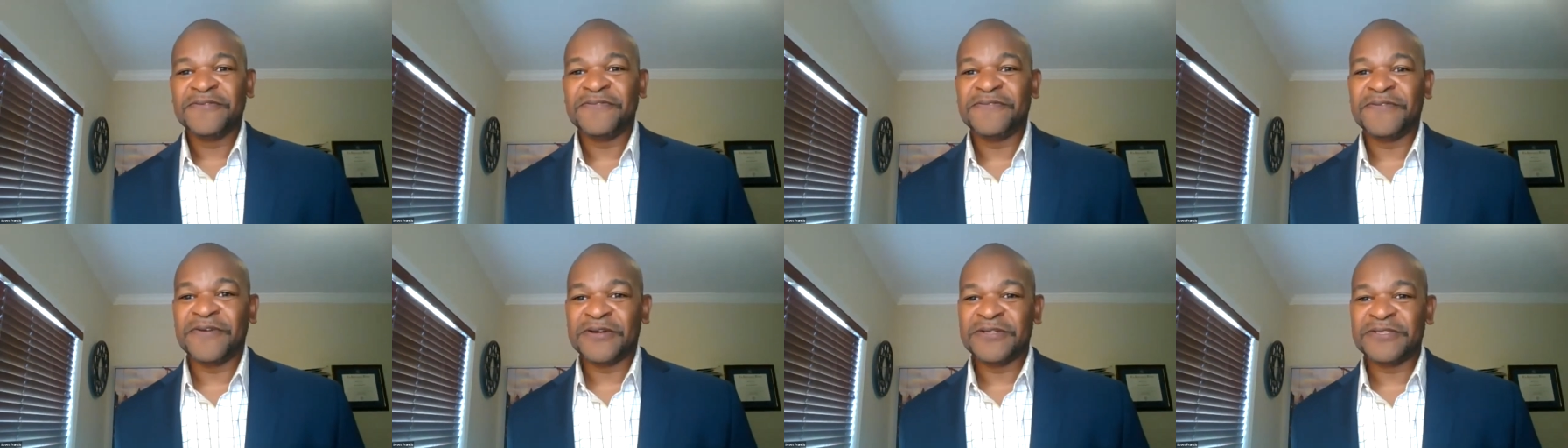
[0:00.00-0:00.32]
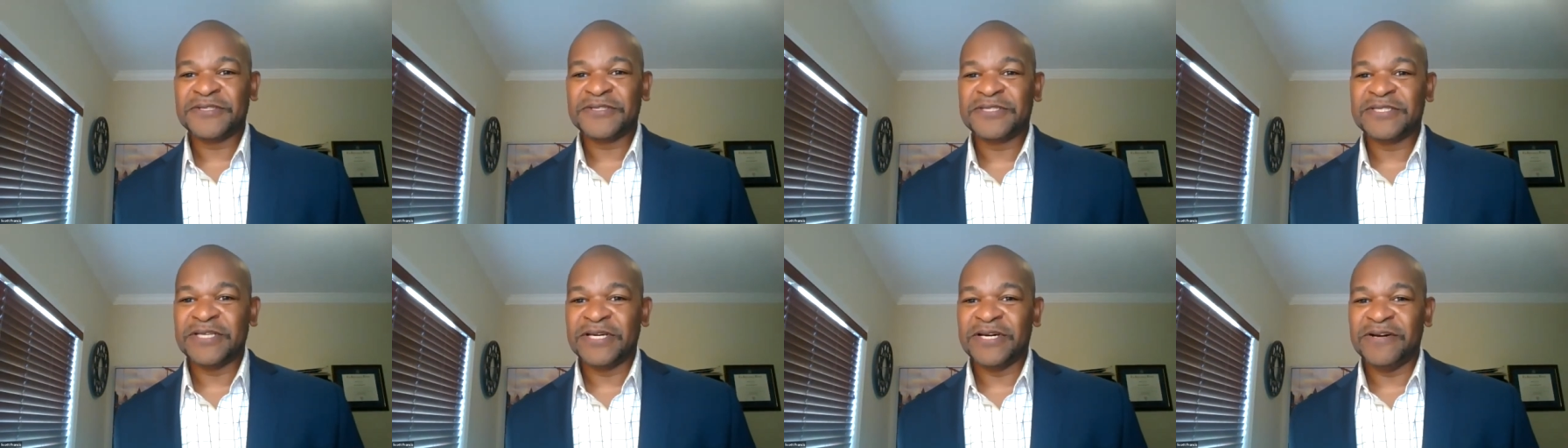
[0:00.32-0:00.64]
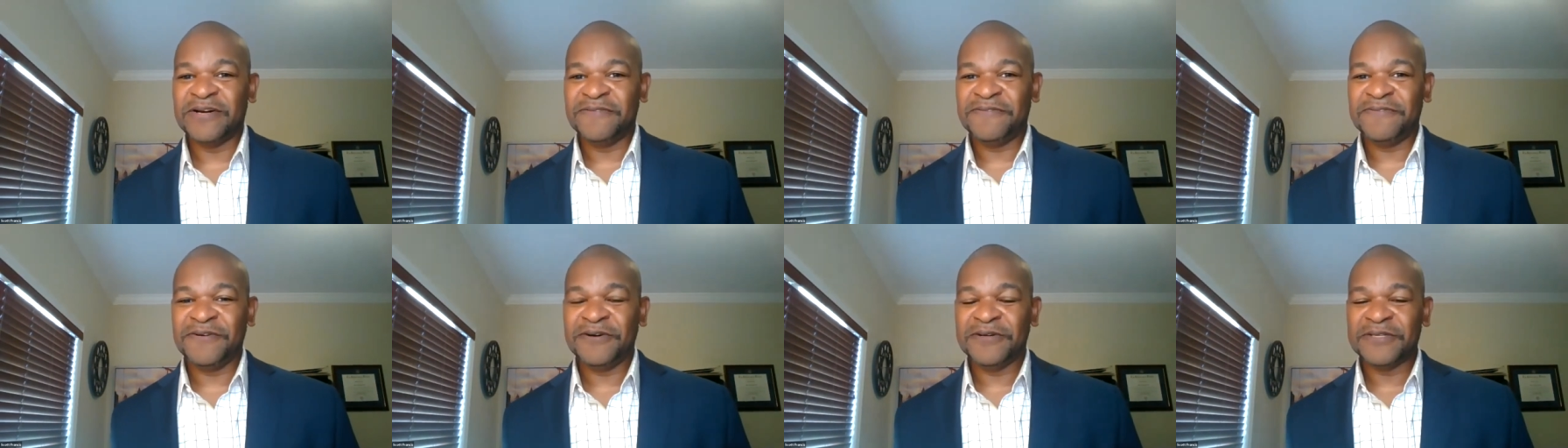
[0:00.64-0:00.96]
first
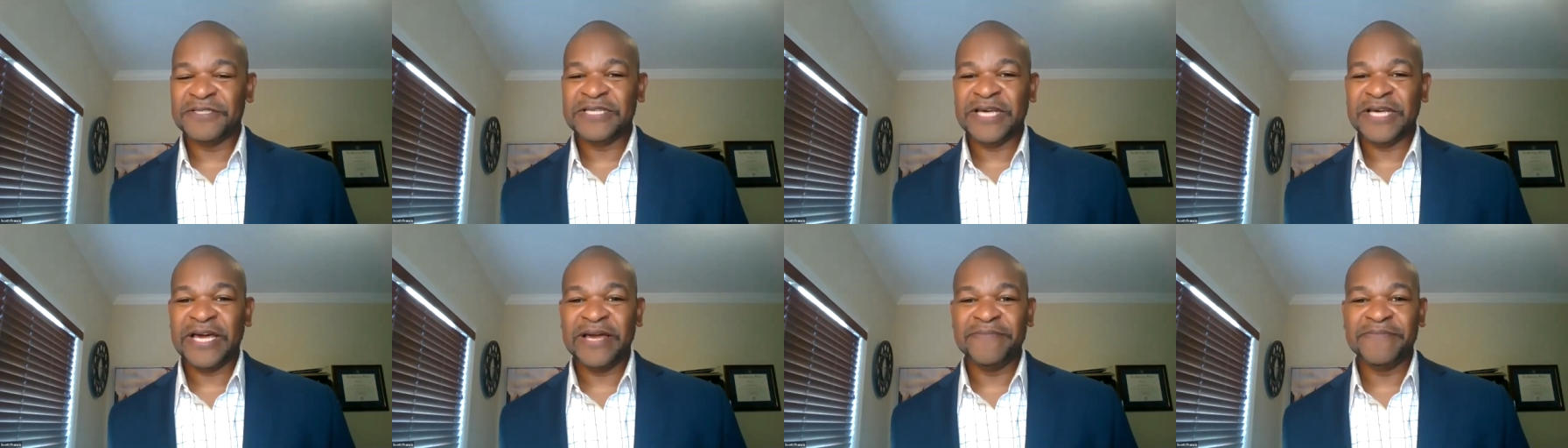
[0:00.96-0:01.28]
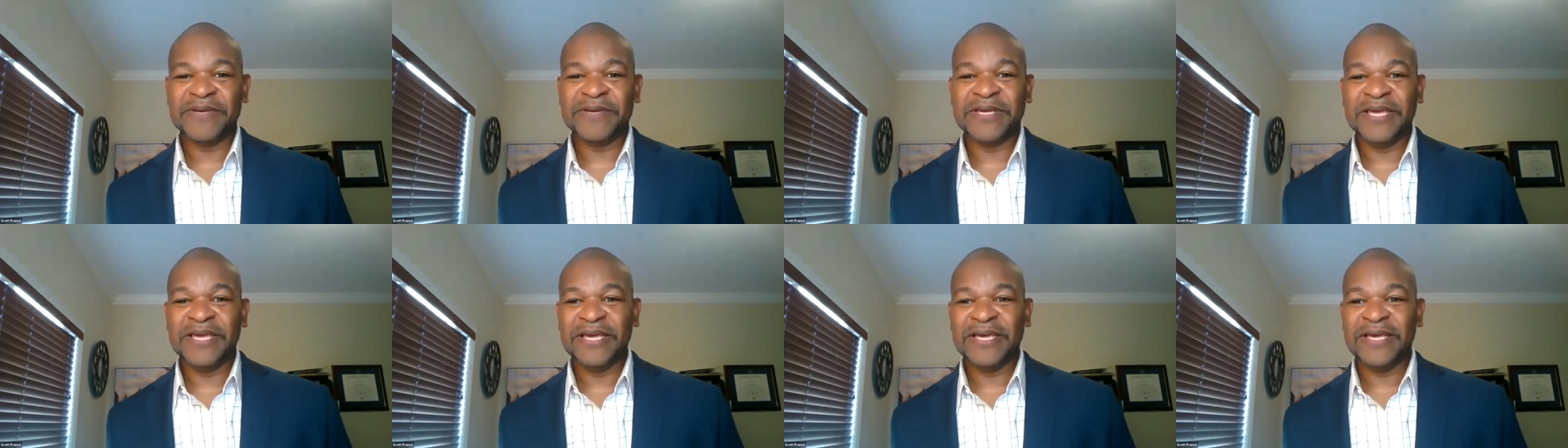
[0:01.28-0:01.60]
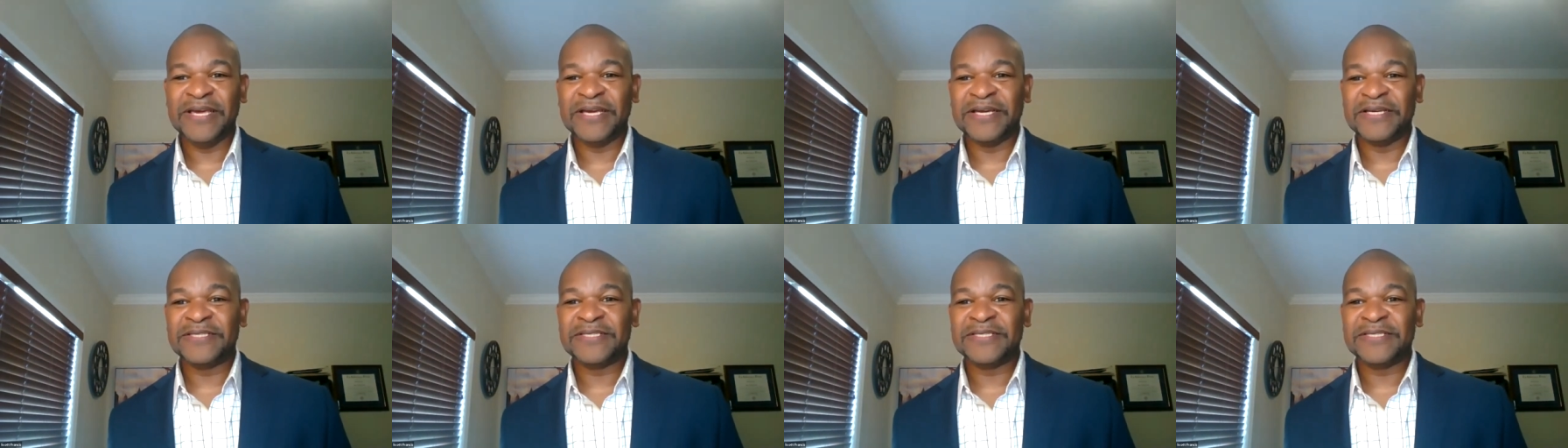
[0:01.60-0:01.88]
uh, full time gig.